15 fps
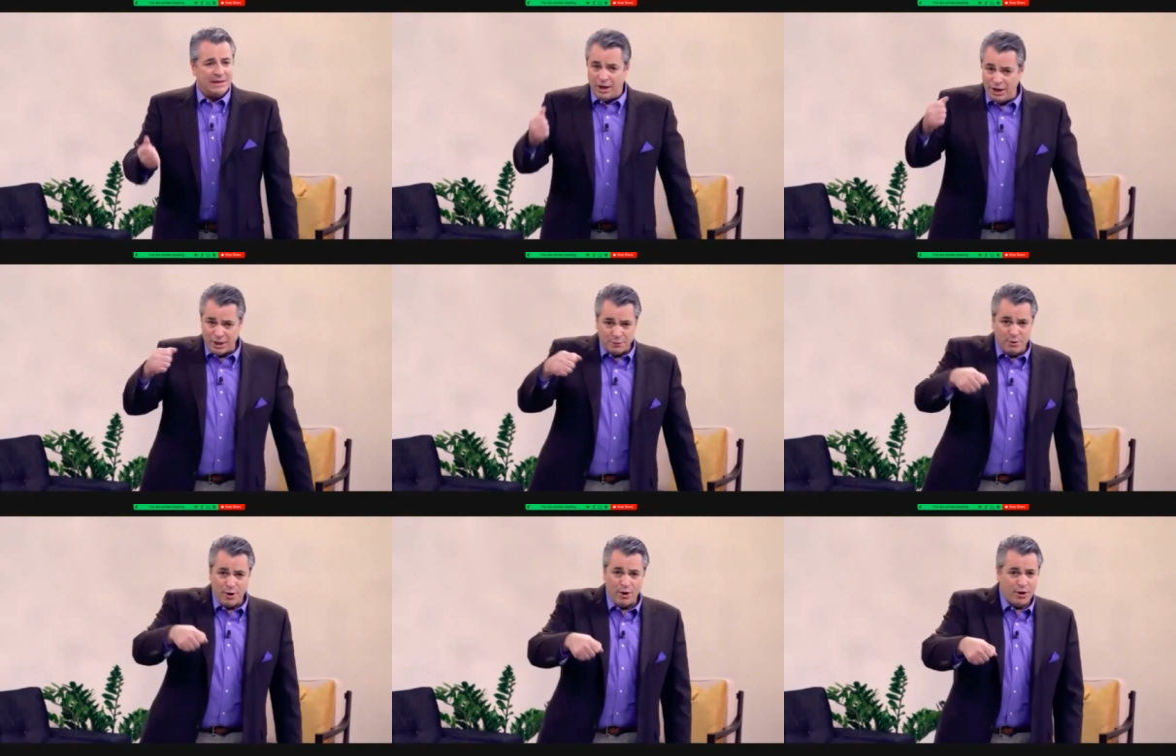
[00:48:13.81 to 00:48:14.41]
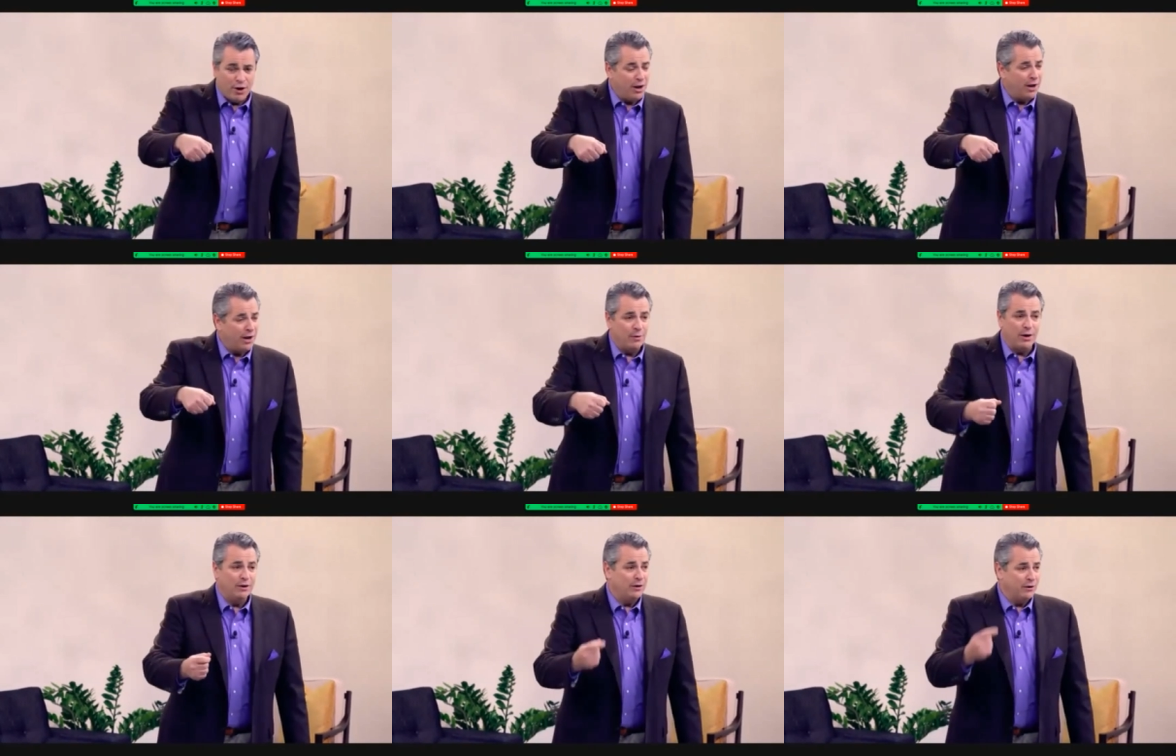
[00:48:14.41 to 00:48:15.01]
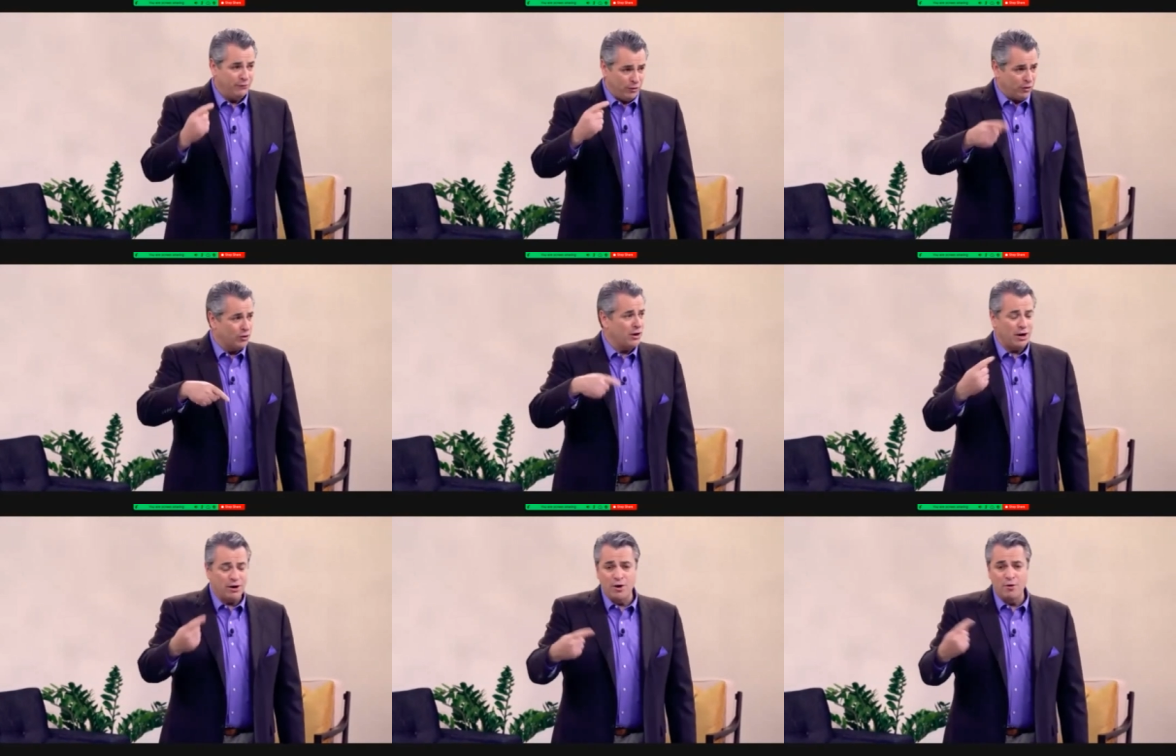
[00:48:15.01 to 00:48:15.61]
I can pour all I want. If
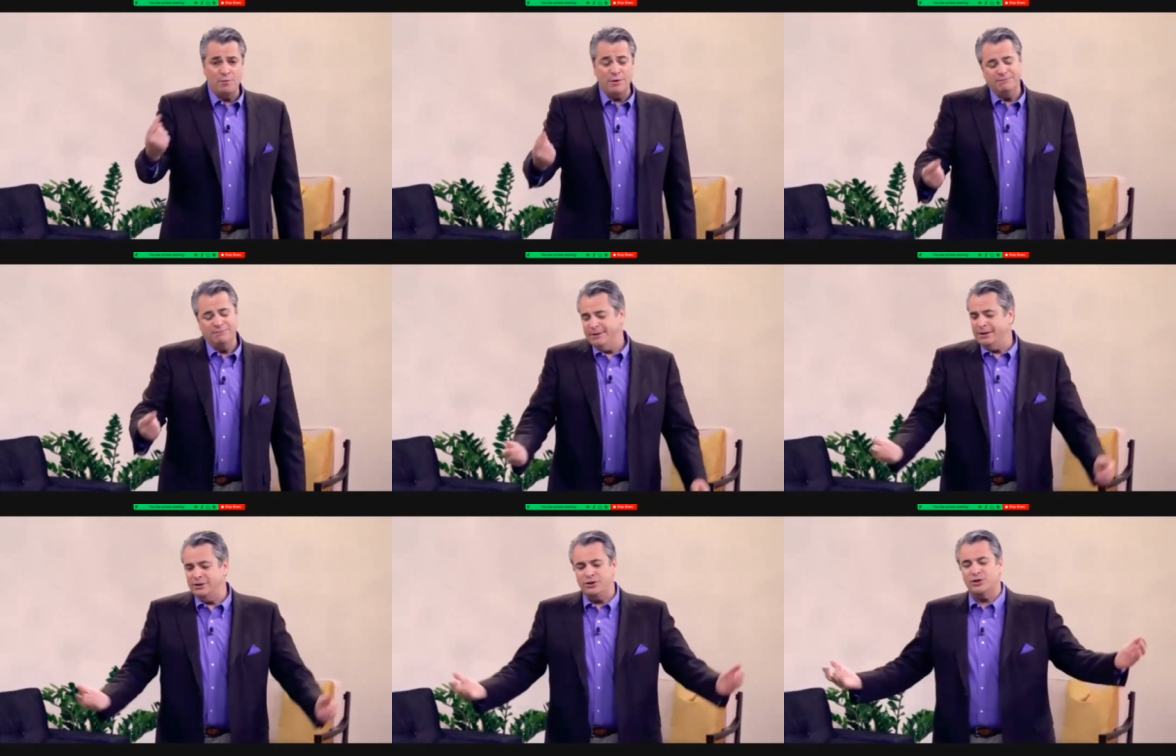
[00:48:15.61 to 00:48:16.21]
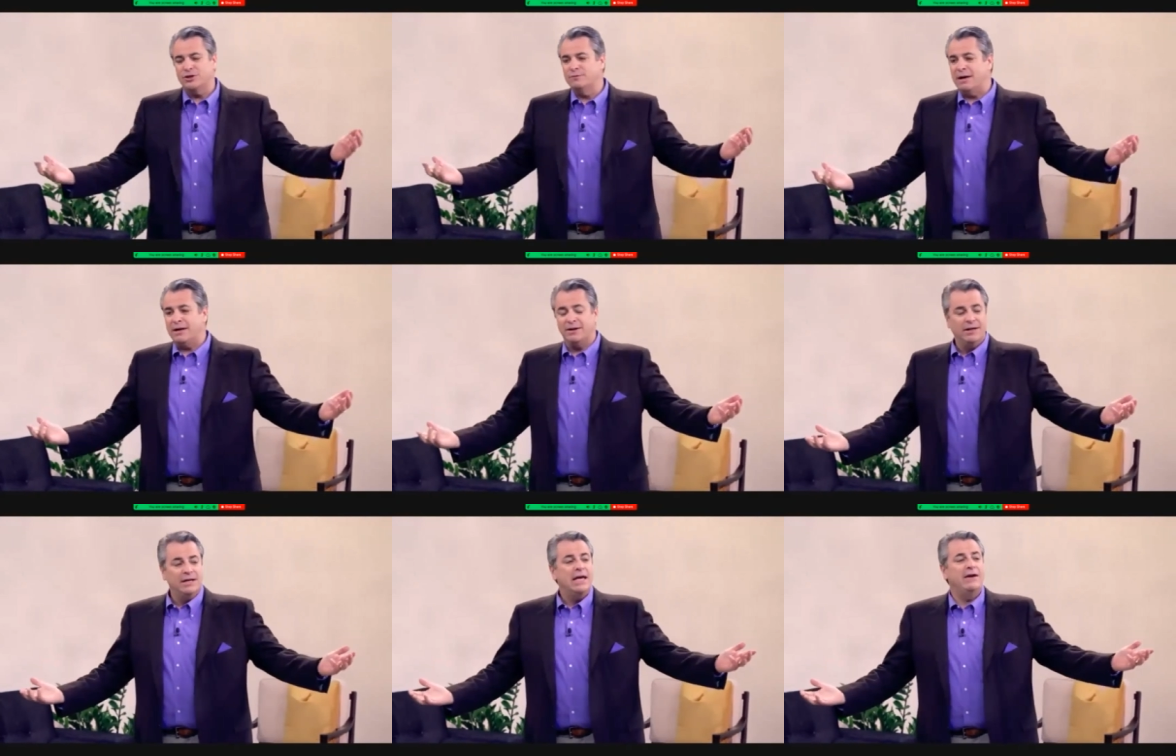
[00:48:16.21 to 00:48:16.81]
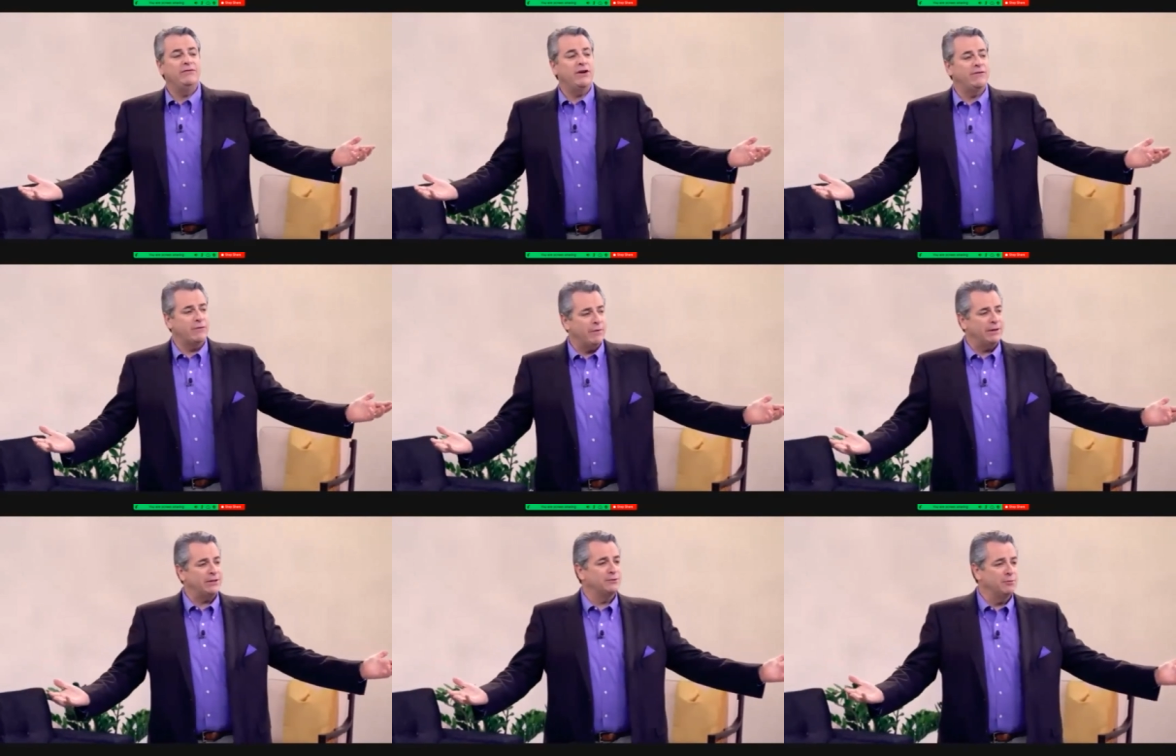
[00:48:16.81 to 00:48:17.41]
you're not open, it doesn't matter. Have you
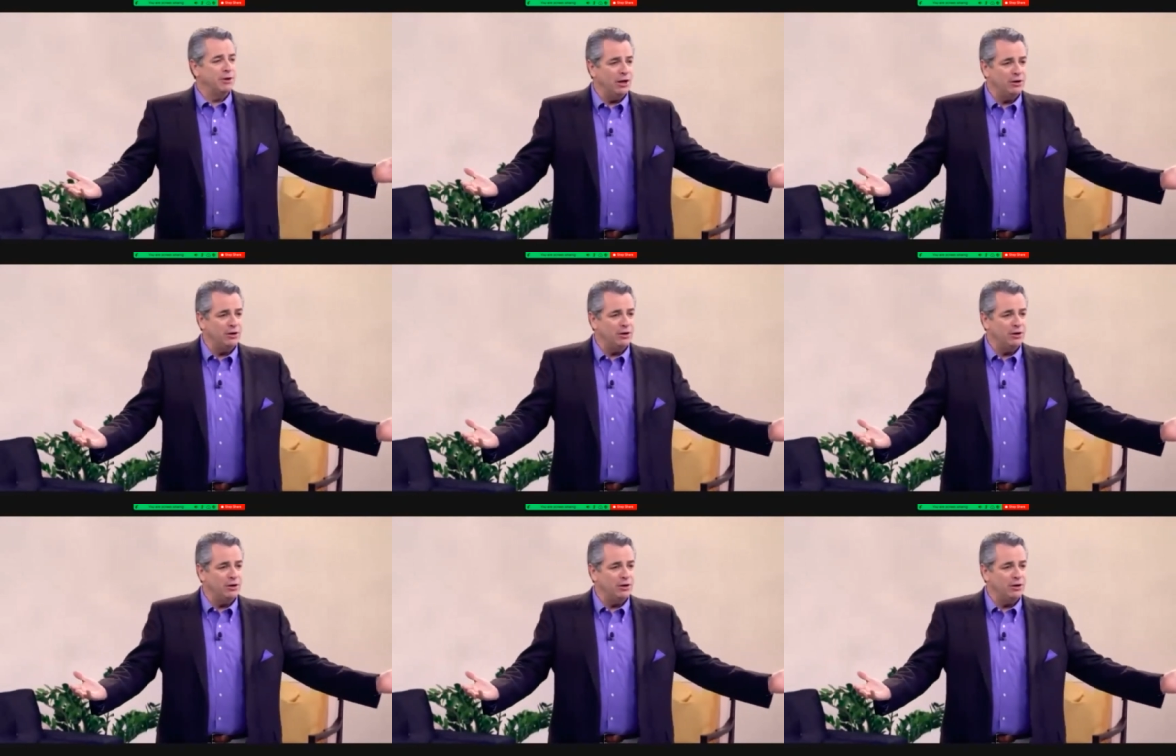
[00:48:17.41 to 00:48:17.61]
ever met some